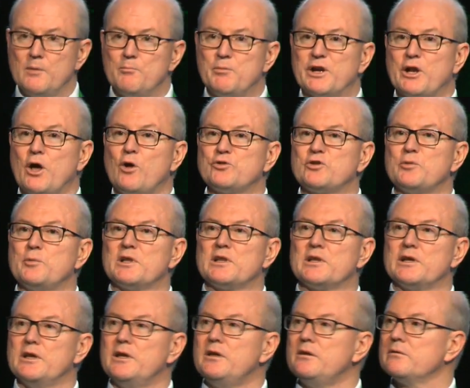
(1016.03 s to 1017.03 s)
But
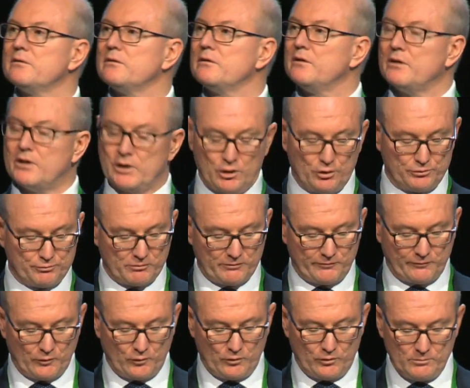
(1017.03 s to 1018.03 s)
ultimately, health
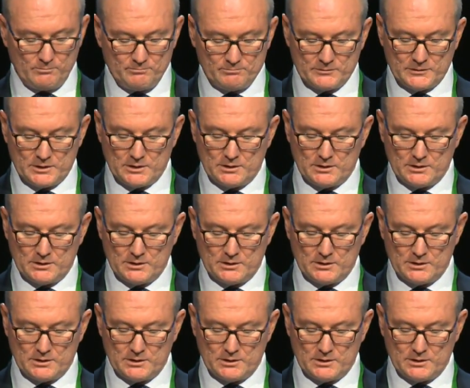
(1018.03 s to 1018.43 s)
reform